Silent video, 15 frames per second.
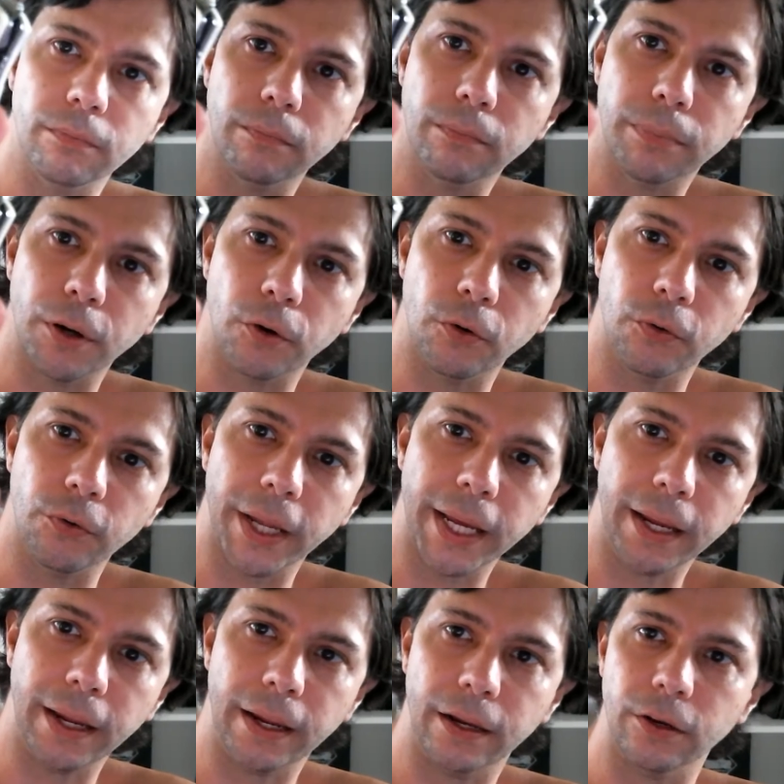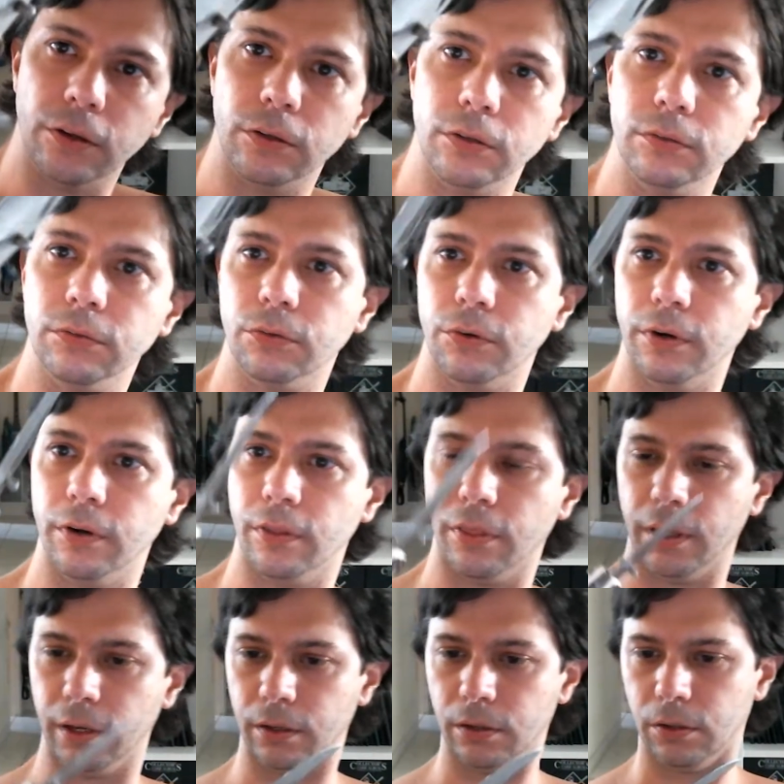bone handle sort of
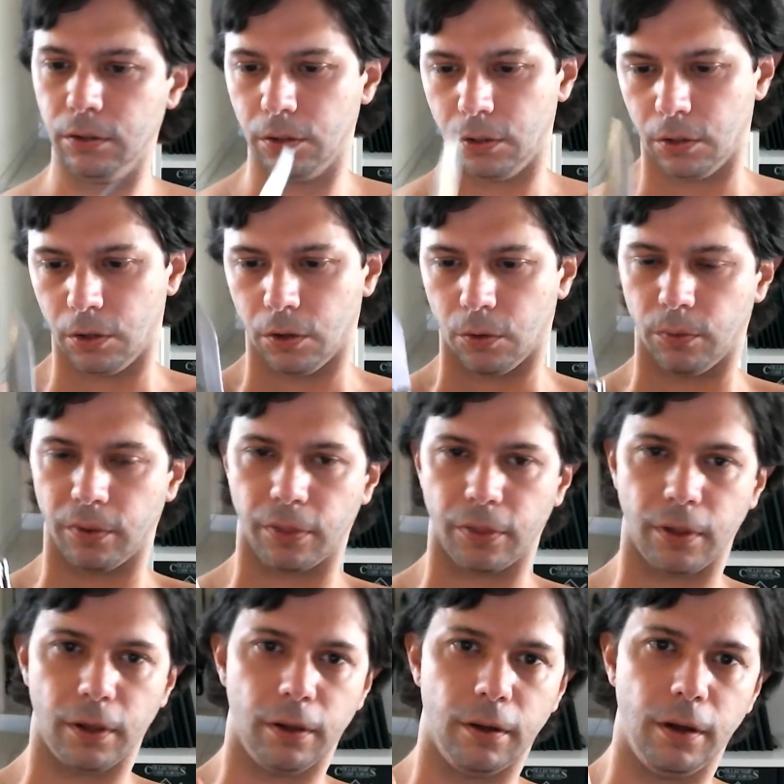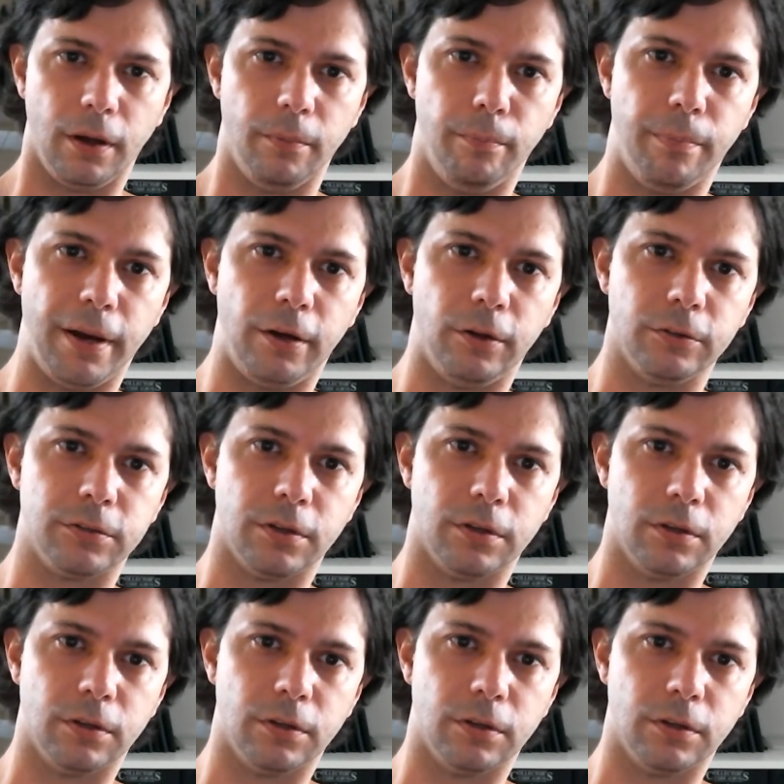thing with a belt